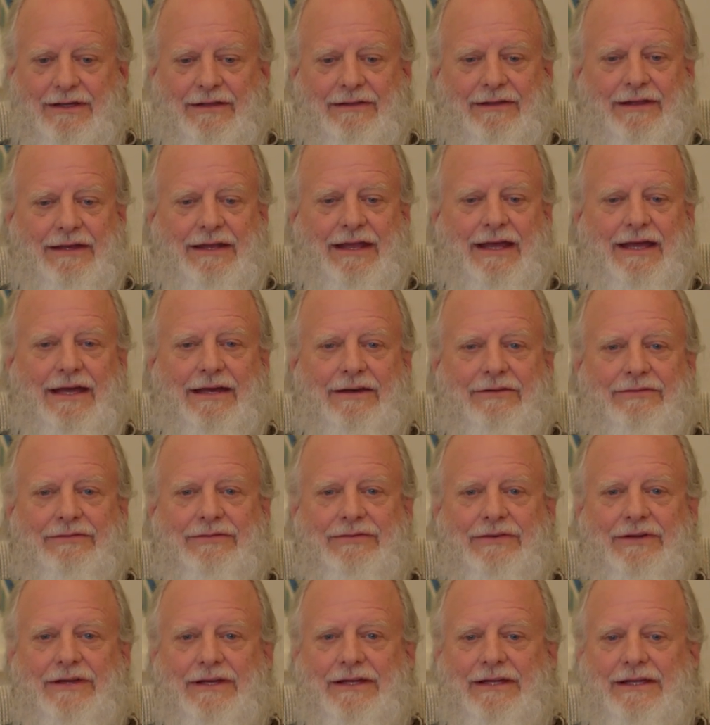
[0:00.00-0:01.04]
that have
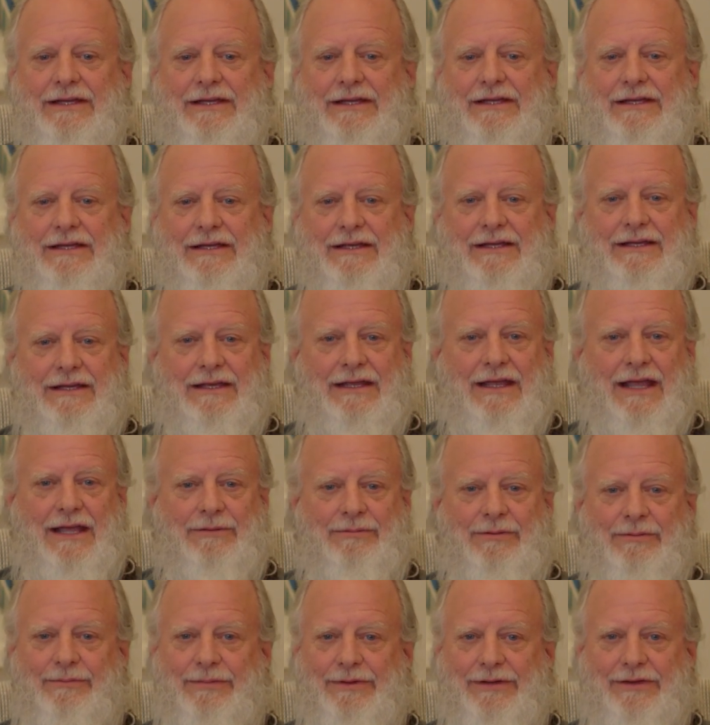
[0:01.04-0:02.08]
a
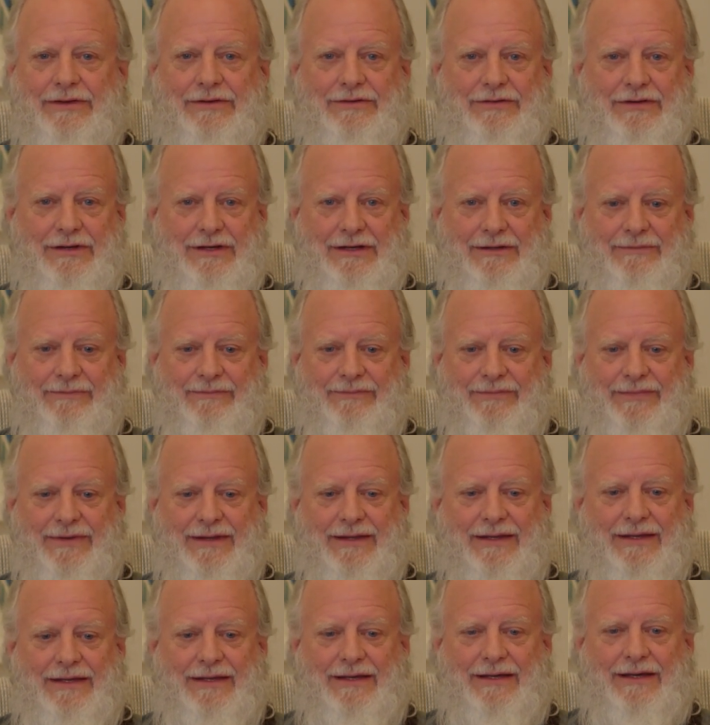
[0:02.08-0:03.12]
capability
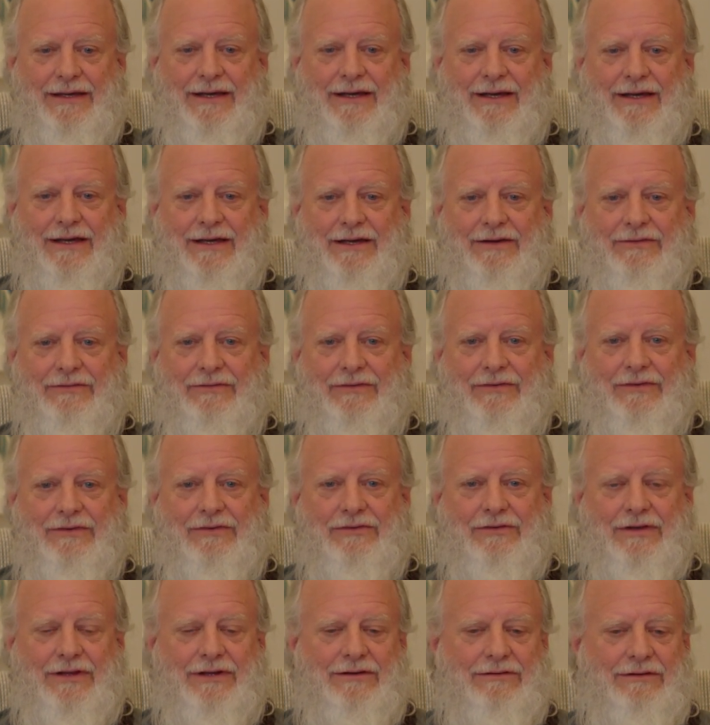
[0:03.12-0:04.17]
of
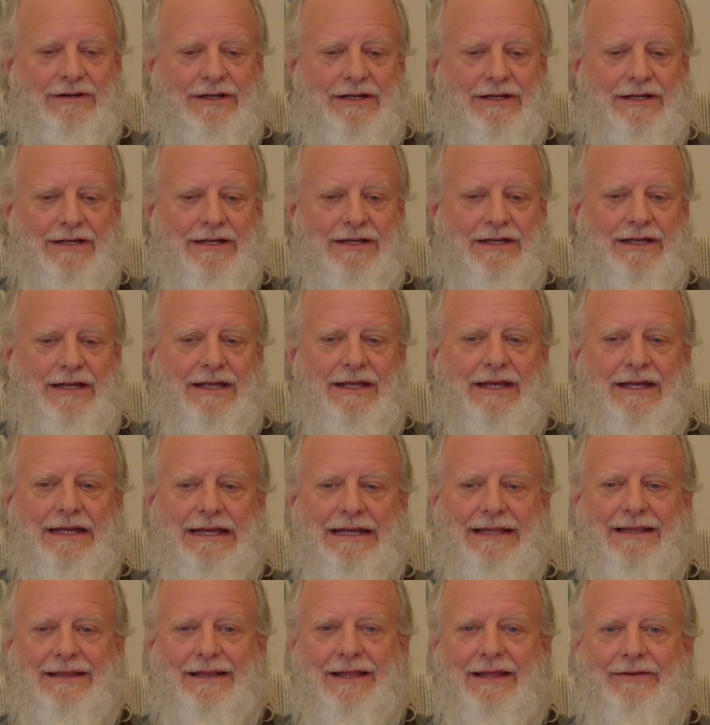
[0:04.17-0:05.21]
generating
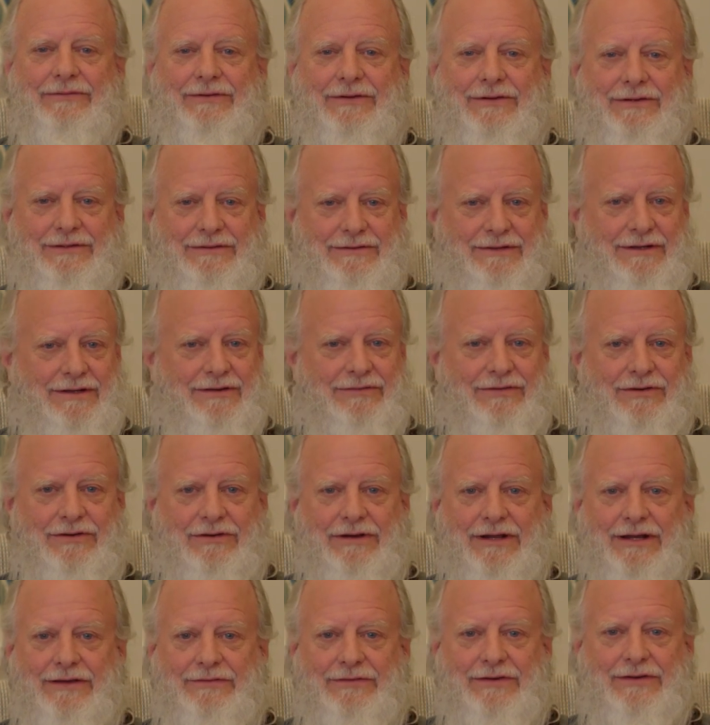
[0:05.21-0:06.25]
any level of
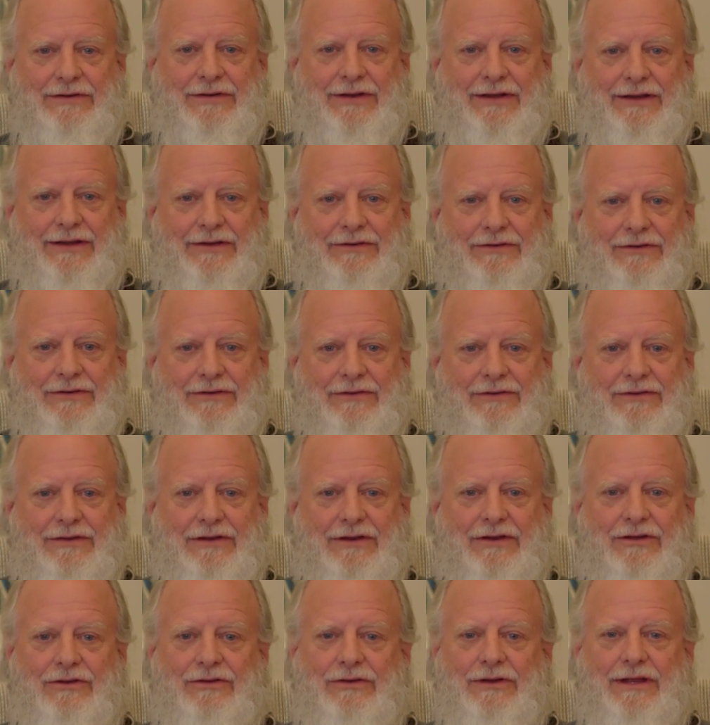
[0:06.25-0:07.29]
creative intelligence
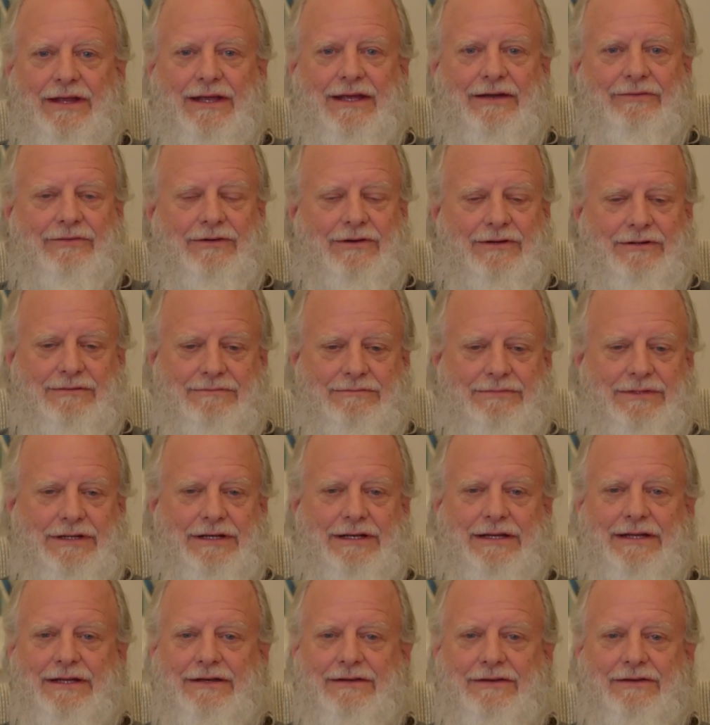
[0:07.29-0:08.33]
that could ever be
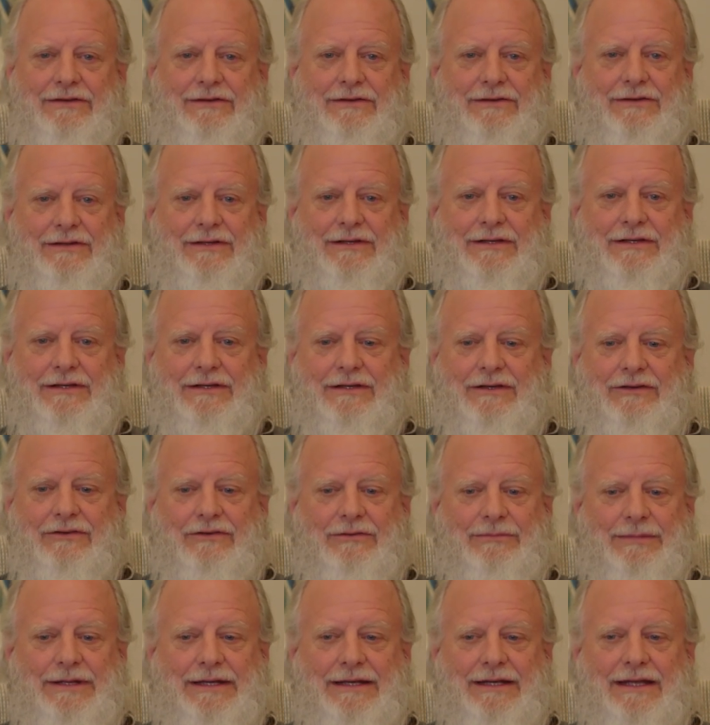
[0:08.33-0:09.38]
needed
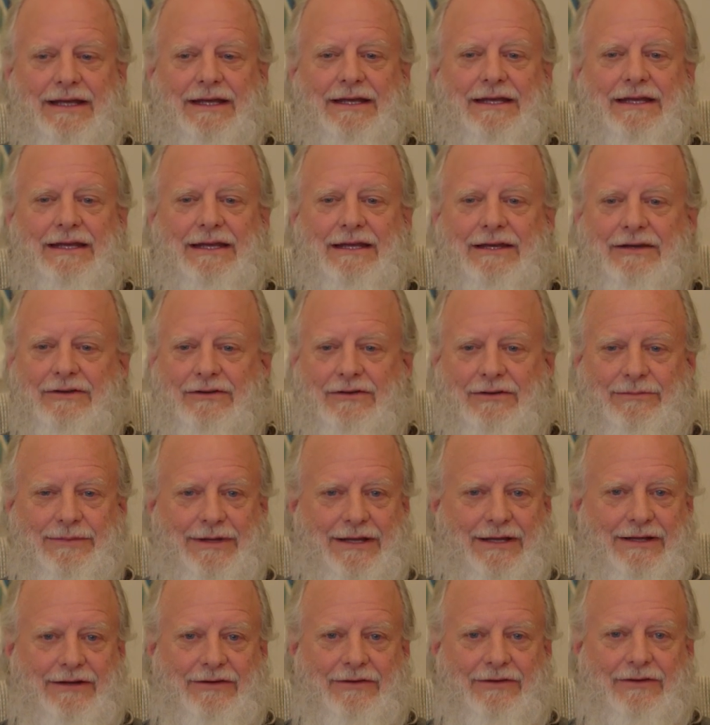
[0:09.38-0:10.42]
to meet any
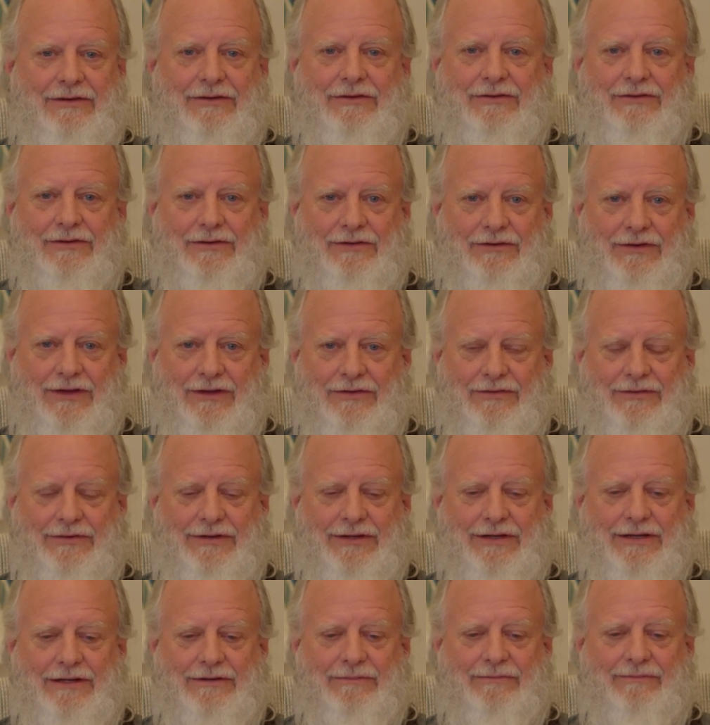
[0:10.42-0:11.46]
demand
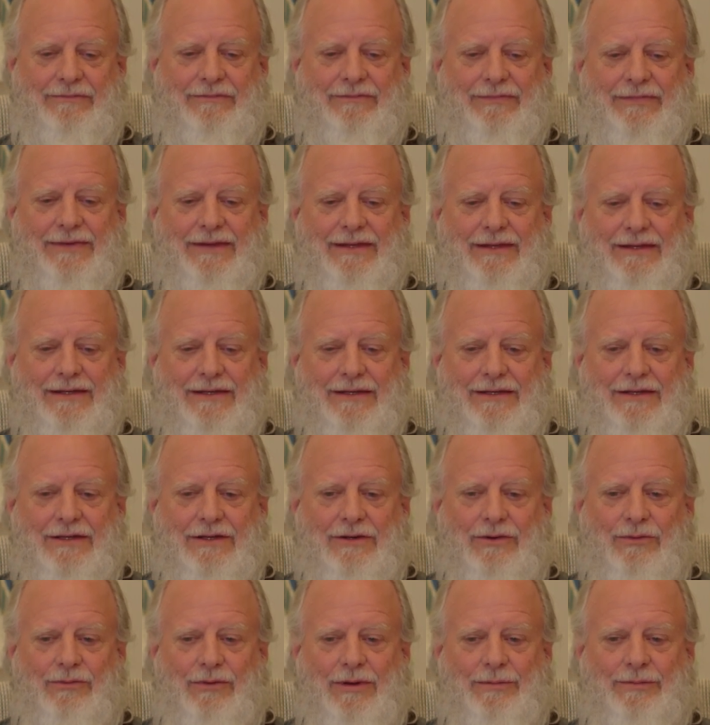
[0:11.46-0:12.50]
successfully.
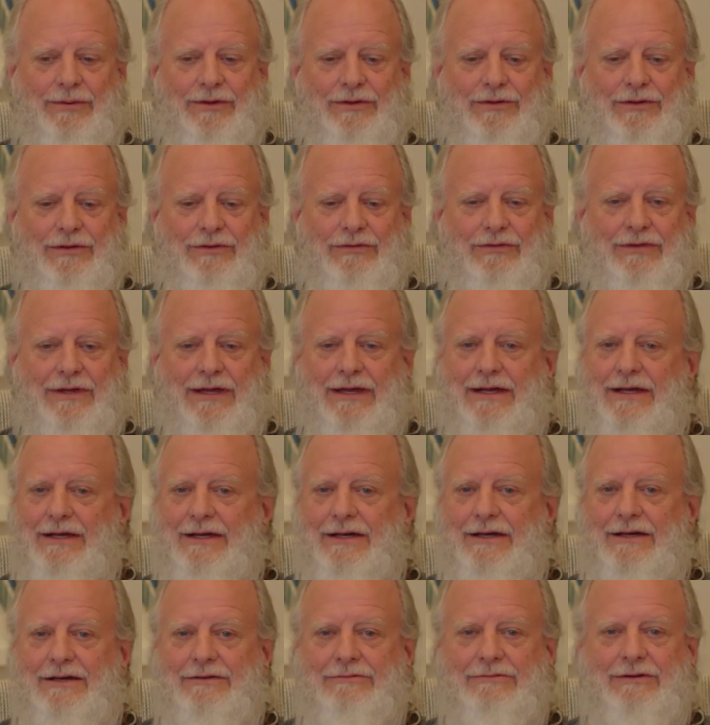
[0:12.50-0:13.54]
We produce
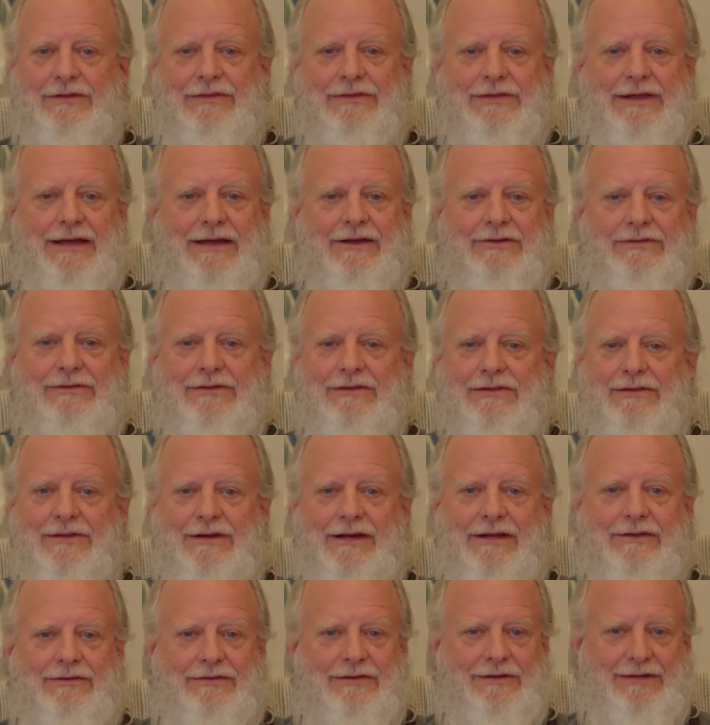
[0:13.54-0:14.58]
100,000
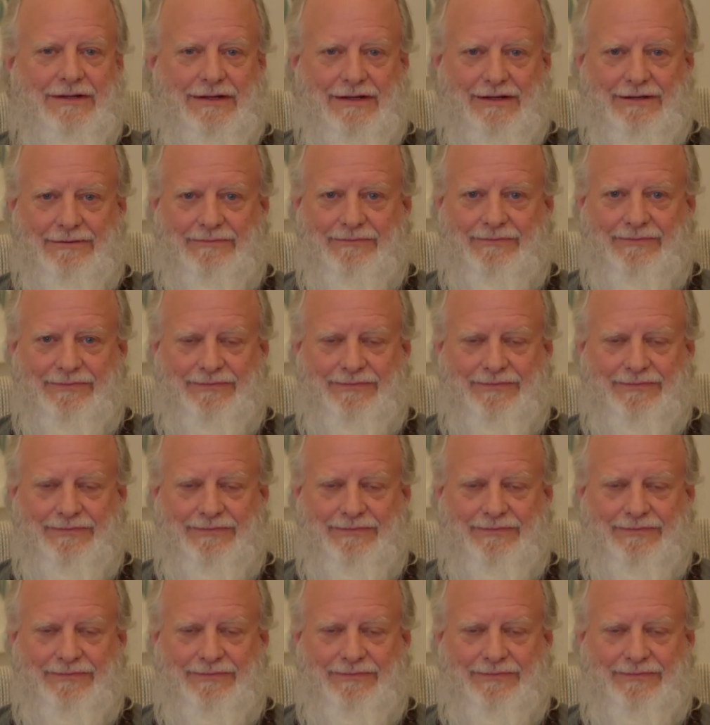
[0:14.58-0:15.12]
thoughts a day.